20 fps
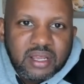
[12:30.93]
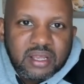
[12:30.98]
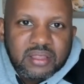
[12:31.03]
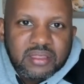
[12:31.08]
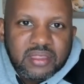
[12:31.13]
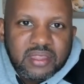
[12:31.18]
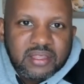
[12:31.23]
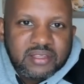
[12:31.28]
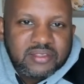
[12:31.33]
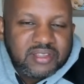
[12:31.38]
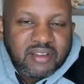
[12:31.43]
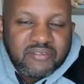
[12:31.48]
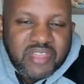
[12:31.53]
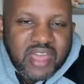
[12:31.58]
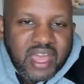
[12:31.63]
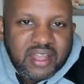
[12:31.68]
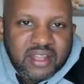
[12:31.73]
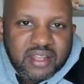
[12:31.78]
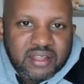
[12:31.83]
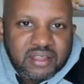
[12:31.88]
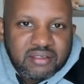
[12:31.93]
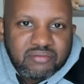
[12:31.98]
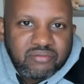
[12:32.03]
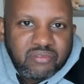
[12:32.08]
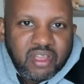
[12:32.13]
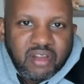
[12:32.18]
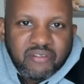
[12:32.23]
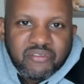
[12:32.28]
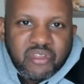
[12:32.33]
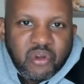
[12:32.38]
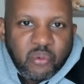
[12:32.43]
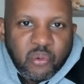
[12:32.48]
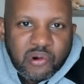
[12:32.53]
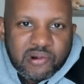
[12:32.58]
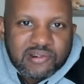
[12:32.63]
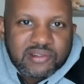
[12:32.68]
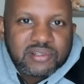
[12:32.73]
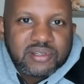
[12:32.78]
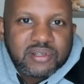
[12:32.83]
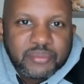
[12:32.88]
the stuff of the
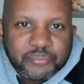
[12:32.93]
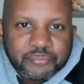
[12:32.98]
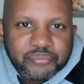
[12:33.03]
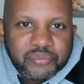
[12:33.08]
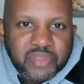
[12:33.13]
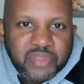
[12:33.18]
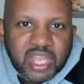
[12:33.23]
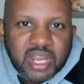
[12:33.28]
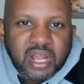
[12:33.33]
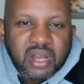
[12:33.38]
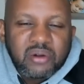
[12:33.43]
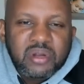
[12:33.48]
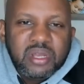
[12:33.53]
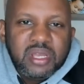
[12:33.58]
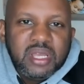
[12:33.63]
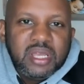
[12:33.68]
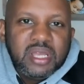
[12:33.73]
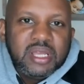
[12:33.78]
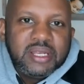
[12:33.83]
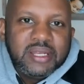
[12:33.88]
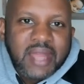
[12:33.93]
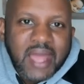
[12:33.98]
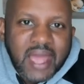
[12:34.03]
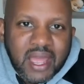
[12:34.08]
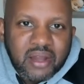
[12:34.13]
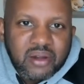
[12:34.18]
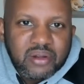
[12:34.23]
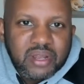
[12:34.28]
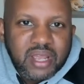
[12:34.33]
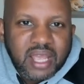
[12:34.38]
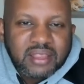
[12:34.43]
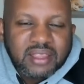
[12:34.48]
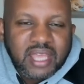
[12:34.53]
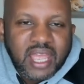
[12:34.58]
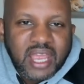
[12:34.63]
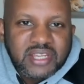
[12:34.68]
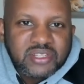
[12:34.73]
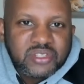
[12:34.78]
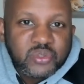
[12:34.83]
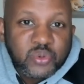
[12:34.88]
world, Now, at the
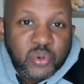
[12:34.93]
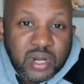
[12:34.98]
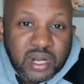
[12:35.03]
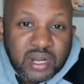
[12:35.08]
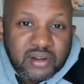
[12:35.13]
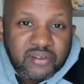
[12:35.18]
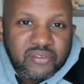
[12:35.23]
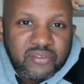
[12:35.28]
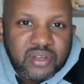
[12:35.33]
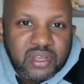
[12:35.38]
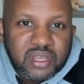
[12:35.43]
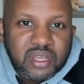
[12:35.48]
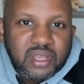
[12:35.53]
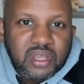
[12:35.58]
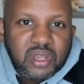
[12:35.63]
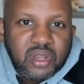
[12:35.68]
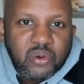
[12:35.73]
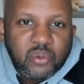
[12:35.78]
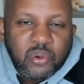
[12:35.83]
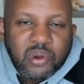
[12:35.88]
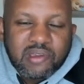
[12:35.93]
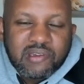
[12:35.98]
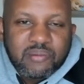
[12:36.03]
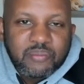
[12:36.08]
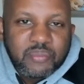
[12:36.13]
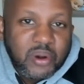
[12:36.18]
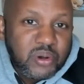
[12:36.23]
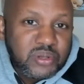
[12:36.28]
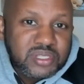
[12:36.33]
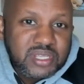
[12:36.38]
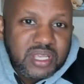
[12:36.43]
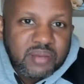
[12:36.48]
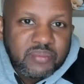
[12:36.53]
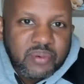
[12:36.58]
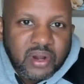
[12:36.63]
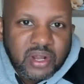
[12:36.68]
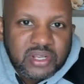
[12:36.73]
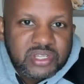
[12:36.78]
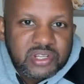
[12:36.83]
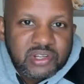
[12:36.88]
age of 12, we're imposing
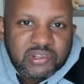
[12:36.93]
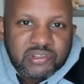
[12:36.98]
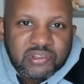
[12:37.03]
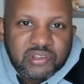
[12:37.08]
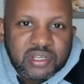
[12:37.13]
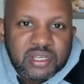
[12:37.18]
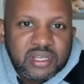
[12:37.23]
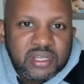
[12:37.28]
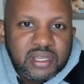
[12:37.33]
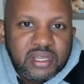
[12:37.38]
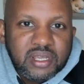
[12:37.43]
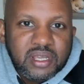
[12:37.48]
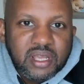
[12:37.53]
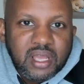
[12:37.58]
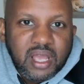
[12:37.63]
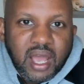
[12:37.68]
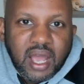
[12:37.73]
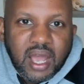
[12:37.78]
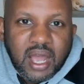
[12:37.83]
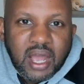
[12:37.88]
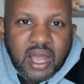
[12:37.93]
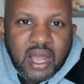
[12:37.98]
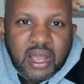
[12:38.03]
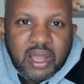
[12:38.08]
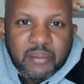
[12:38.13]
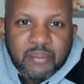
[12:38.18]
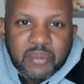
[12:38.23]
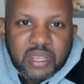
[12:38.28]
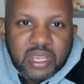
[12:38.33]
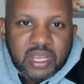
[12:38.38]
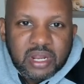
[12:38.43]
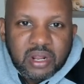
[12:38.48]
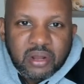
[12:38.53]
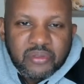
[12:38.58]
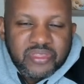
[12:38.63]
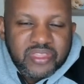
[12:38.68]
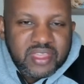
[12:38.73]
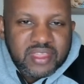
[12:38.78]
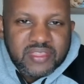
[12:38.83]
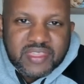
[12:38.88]
upon children
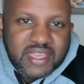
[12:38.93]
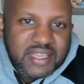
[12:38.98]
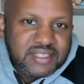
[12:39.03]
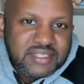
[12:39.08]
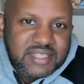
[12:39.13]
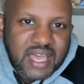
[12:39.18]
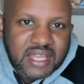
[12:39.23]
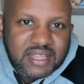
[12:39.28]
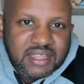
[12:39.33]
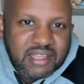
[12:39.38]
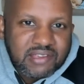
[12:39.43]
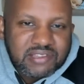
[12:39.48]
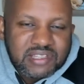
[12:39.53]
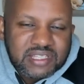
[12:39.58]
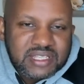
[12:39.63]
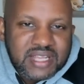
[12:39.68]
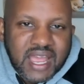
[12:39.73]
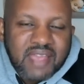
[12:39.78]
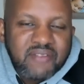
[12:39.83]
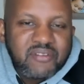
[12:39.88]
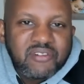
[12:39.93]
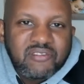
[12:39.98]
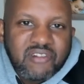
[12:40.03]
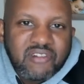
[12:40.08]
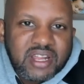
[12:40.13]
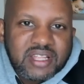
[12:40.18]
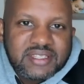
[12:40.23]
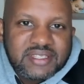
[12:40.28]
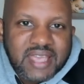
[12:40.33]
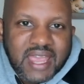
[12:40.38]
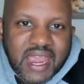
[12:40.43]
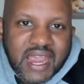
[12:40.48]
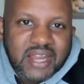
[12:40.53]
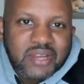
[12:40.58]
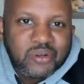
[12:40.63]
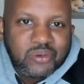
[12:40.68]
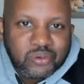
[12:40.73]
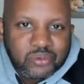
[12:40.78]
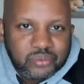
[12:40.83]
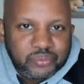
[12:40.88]
things that they're just not even ready to
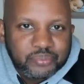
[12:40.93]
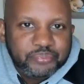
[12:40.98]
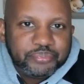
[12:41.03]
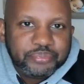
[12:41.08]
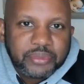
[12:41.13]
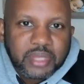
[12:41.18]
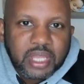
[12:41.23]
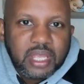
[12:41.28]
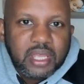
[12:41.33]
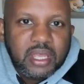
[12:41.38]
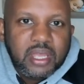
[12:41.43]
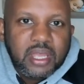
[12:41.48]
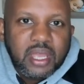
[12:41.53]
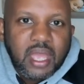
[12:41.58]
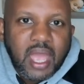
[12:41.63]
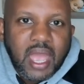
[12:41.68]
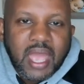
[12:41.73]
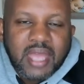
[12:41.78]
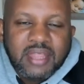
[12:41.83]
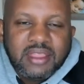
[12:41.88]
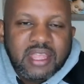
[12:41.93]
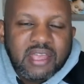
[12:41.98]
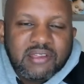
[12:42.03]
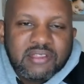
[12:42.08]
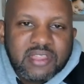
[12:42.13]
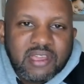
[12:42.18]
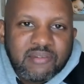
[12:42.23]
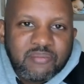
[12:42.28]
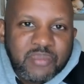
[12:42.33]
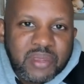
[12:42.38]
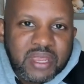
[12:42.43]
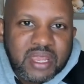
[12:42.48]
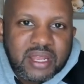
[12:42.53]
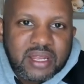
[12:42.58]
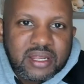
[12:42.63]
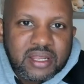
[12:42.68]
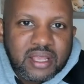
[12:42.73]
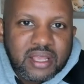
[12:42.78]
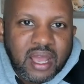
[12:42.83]
handle, and they're being